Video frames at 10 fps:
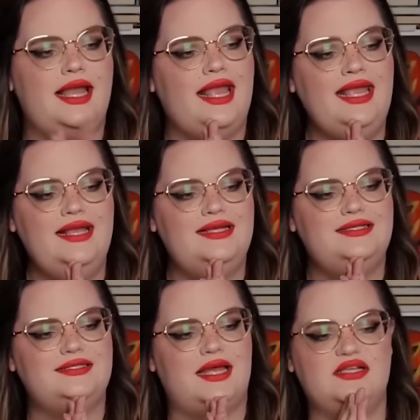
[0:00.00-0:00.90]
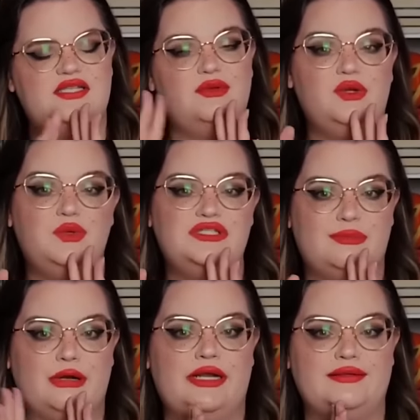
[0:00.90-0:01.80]
and somebody
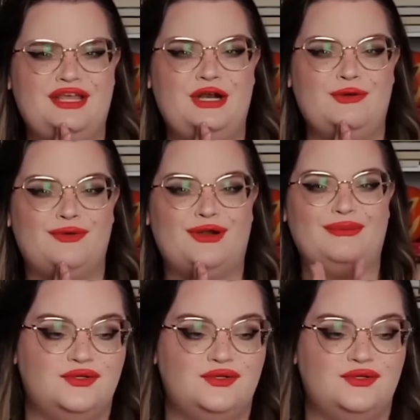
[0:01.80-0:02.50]
whispering in her room.